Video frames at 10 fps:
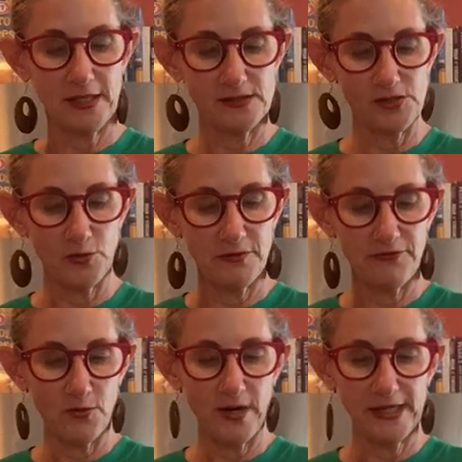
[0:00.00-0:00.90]
And so
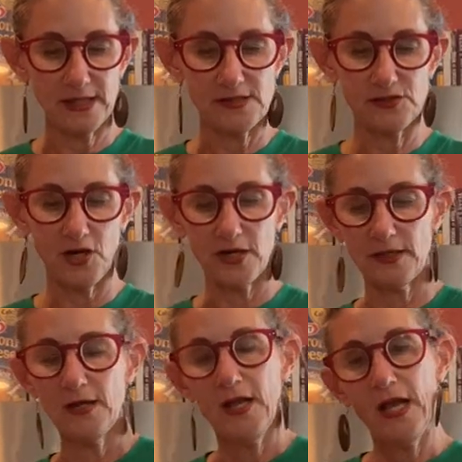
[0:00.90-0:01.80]
before I get
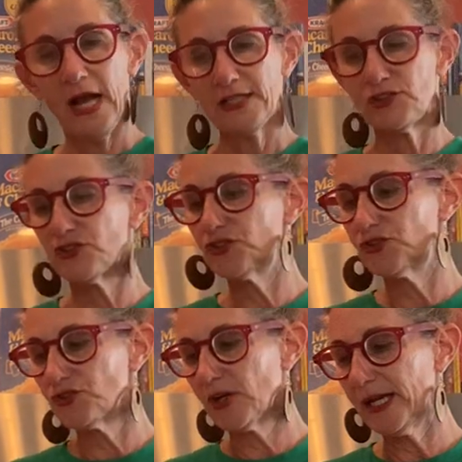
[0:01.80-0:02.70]
started, I
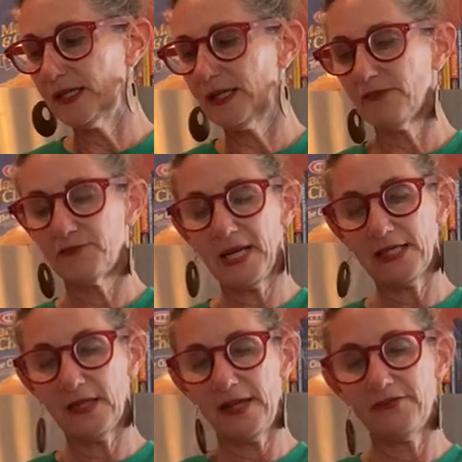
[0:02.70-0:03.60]
try and give my
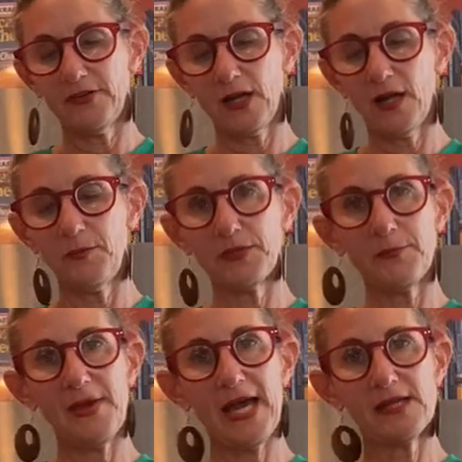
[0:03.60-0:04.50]
knife a couple of
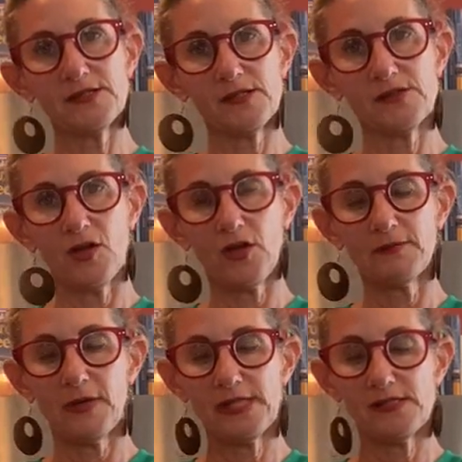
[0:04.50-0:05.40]
passes on
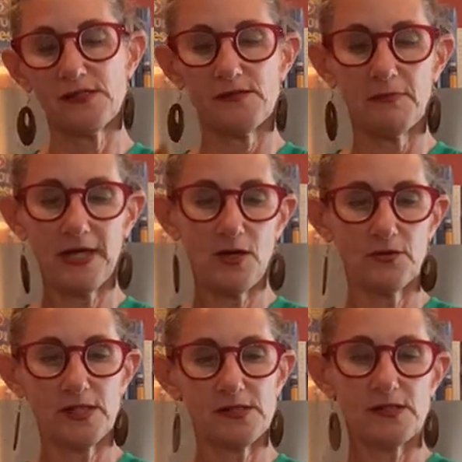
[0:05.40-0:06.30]
my
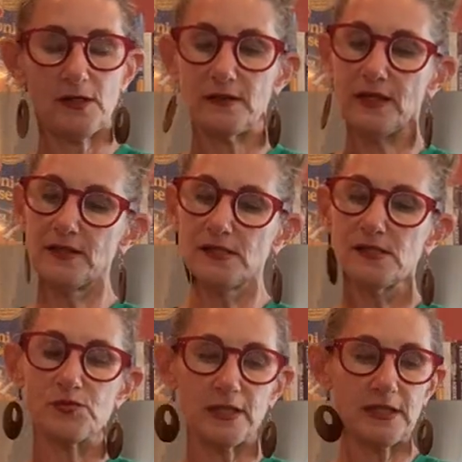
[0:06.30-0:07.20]
honing steel. Now this
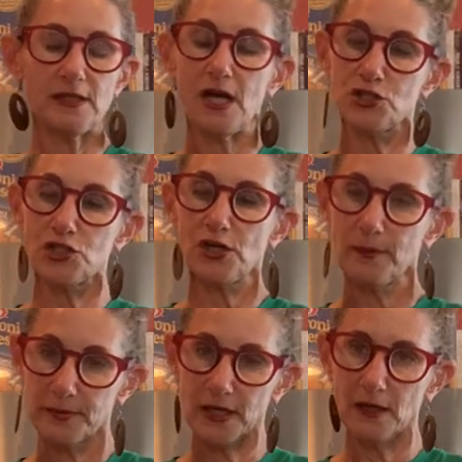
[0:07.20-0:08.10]
is really not
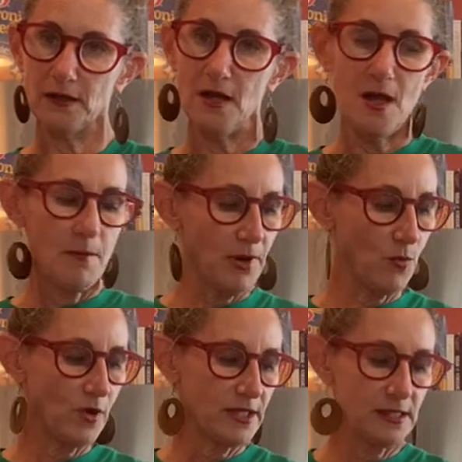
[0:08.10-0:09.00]
sharpening, but
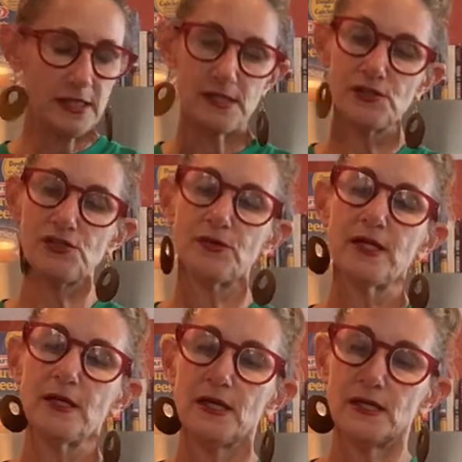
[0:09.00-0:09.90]
what it is
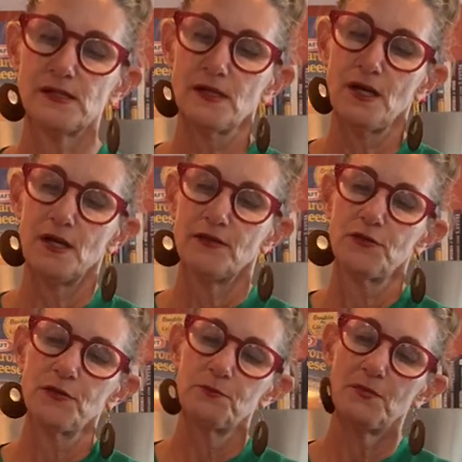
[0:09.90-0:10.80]
doing is
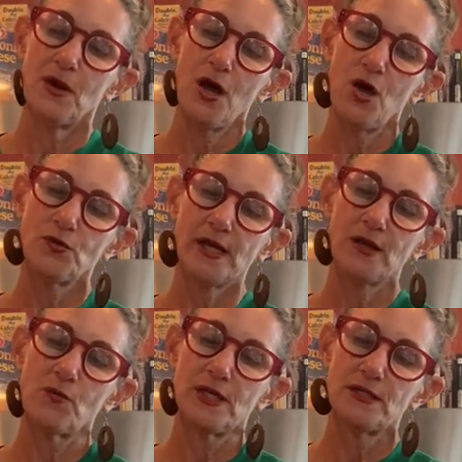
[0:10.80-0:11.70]
the
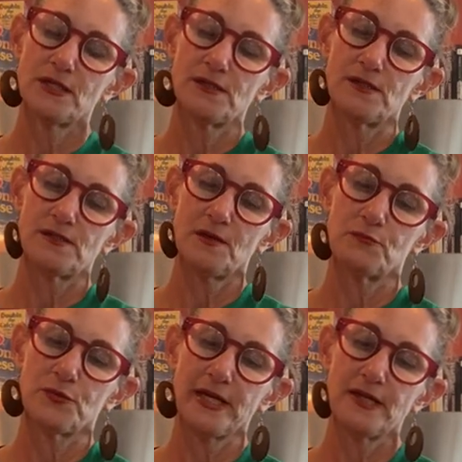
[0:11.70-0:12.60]
honing, what it does is it
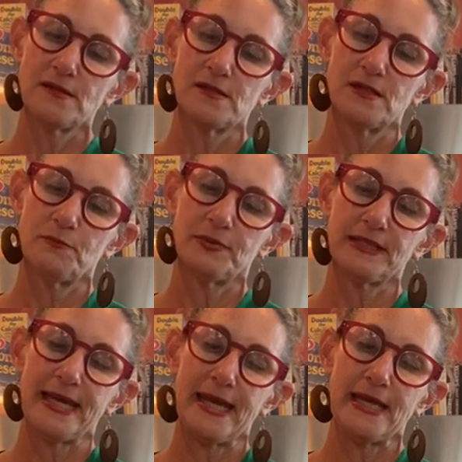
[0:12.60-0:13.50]
brings the
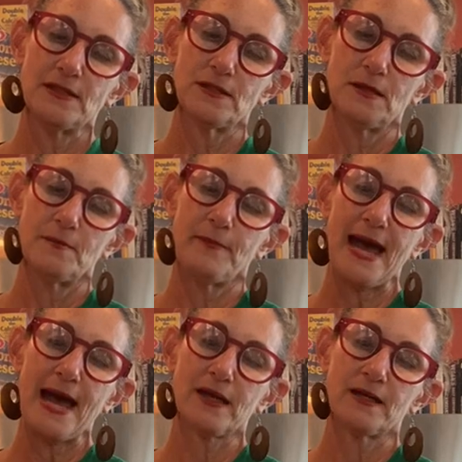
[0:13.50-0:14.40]
blade
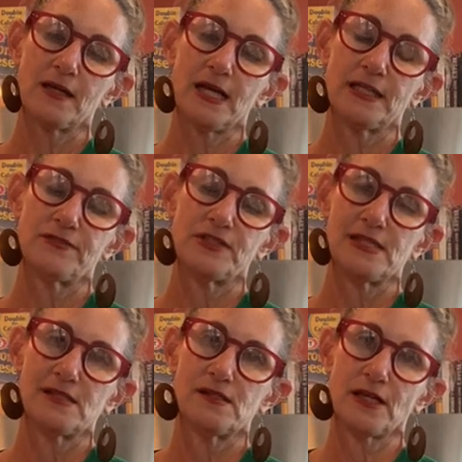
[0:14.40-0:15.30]
back kind of to
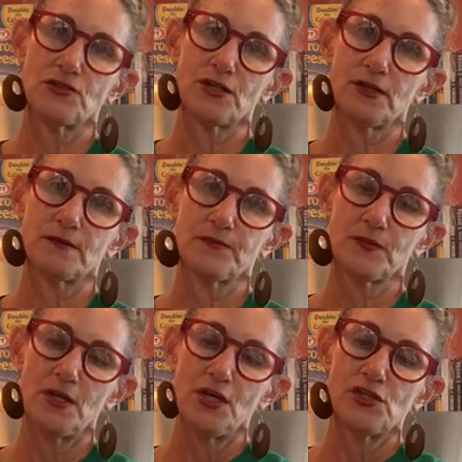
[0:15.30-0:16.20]
center.
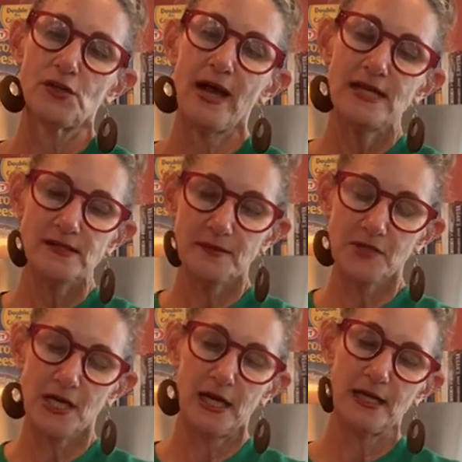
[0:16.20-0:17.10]
So as I'm
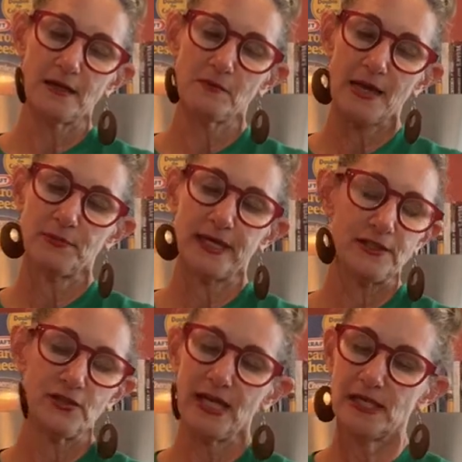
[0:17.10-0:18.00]
cutting my blade,
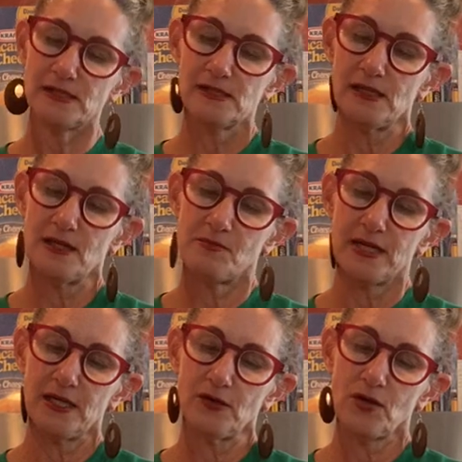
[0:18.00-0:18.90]
you can't see it, but
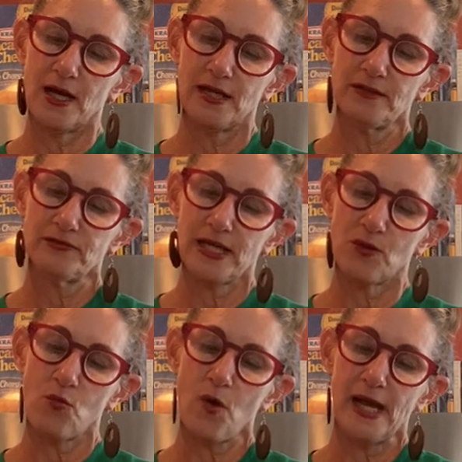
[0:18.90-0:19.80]
it'll kind of like
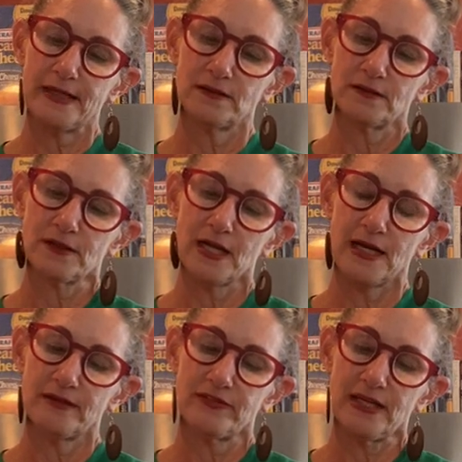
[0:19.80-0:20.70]
widen or
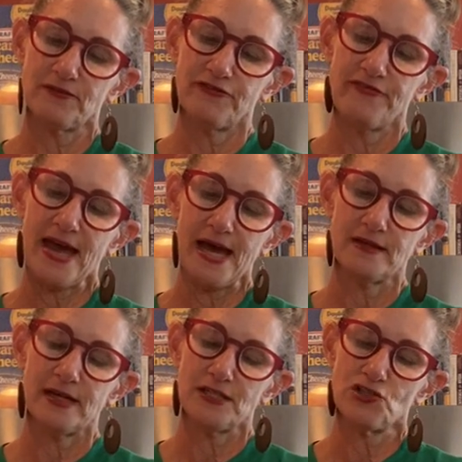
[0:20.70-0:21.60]
kind of get fat
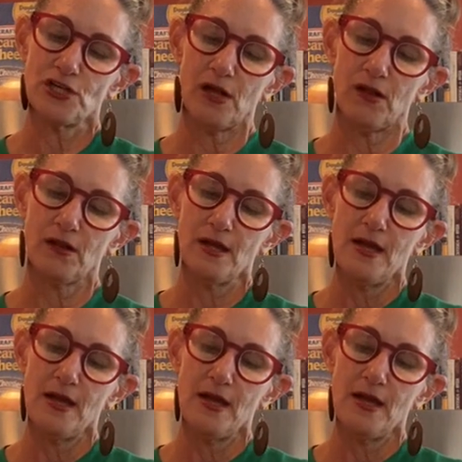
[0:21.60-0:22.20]
and dull.